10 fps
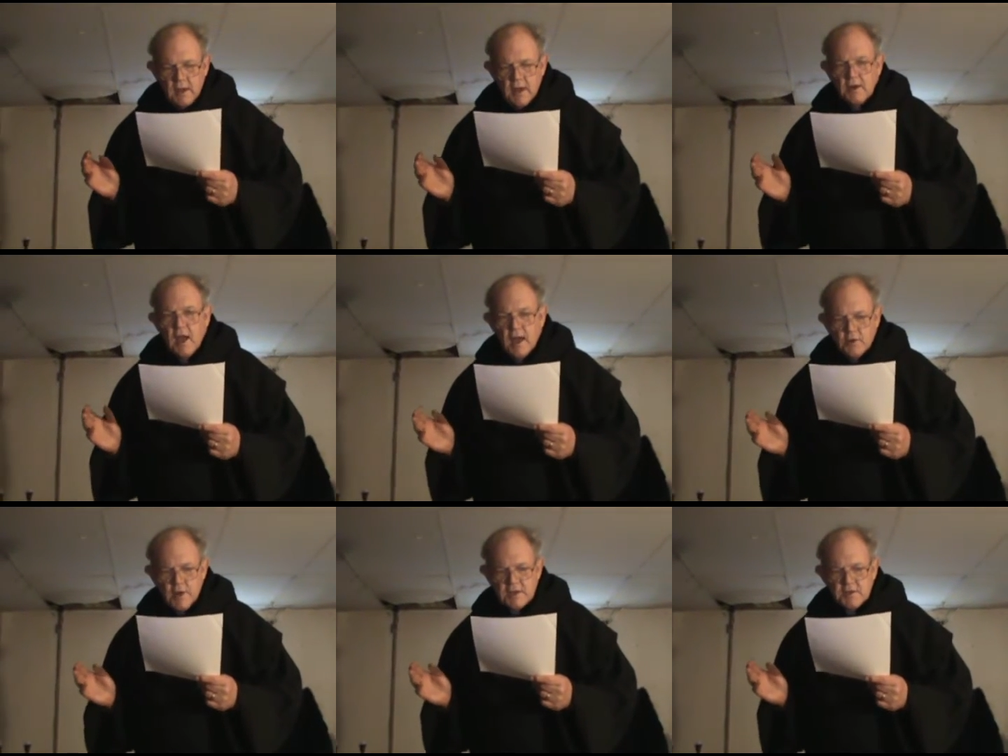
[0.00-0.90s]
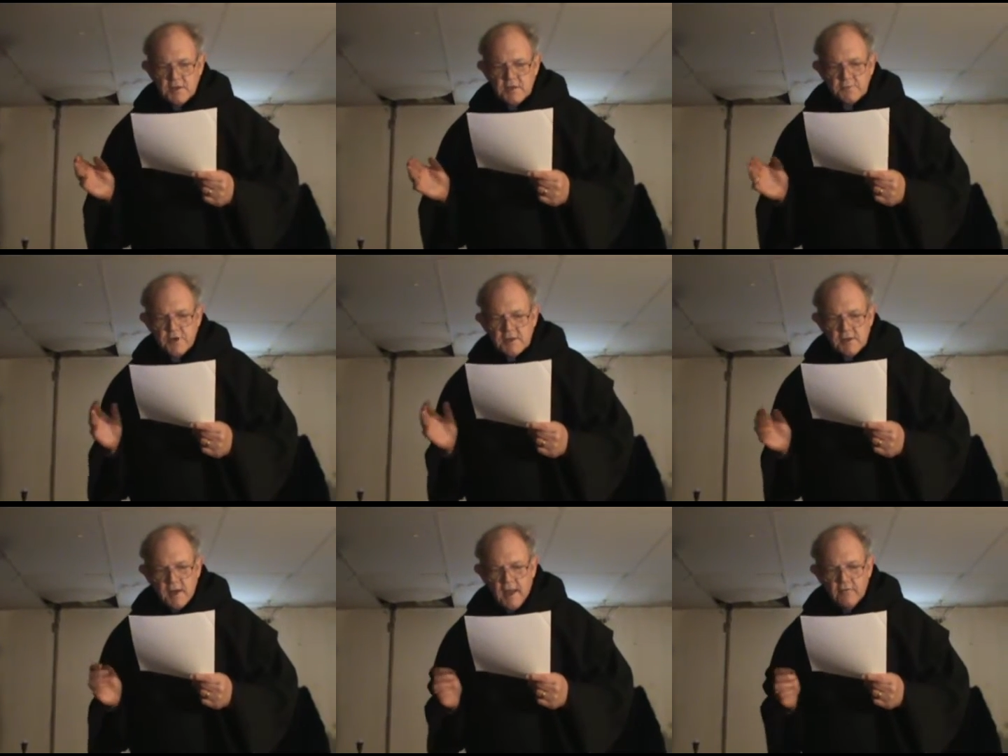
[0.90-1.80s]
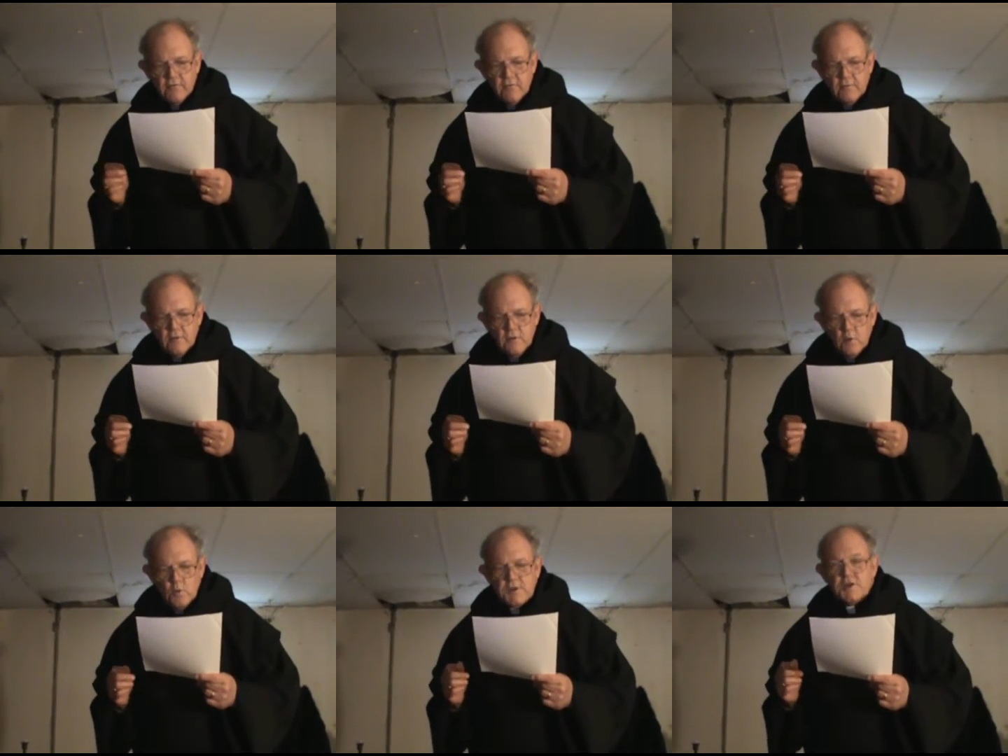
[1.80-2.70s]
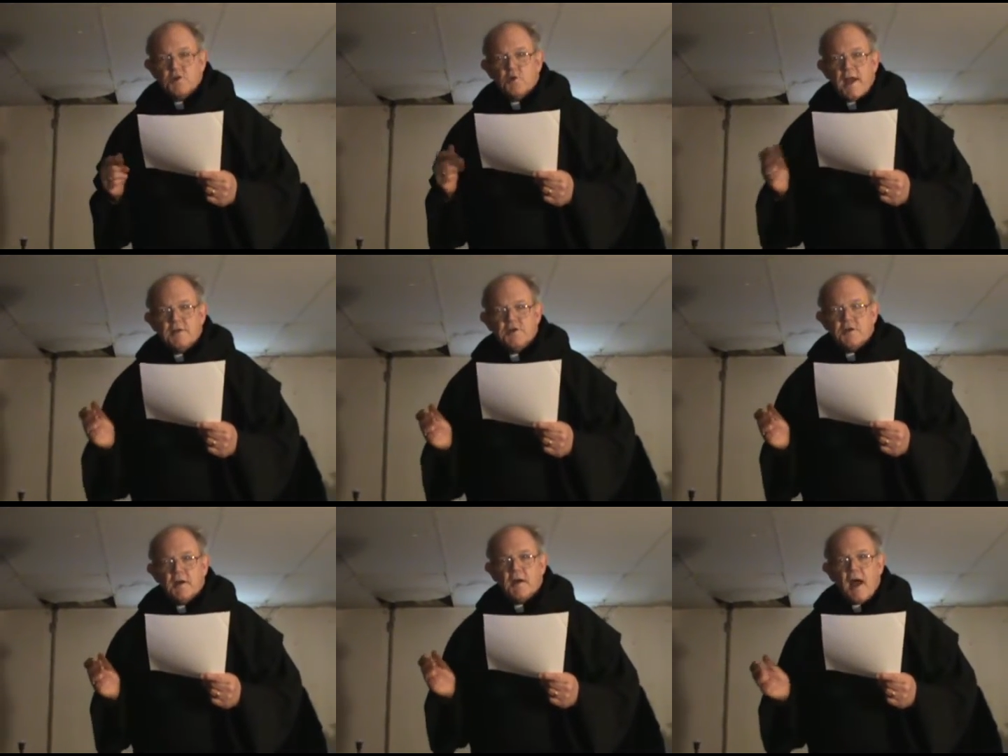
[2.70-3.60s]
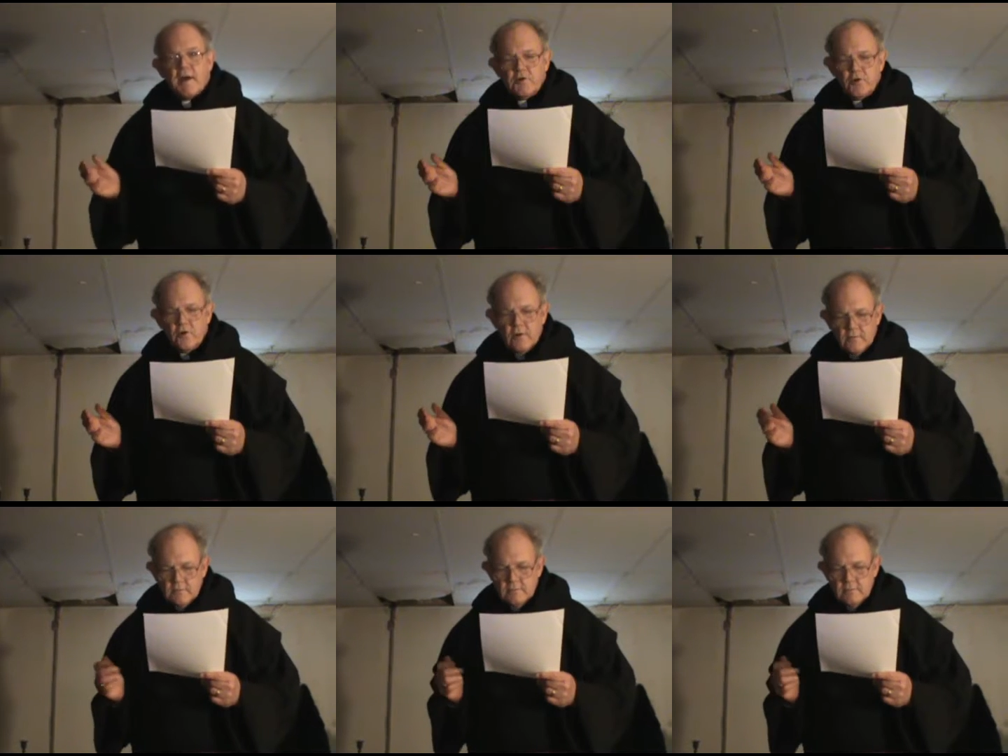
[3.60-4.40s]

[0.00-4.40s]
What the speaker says: in contrast to this present life, which is transient and not eternal.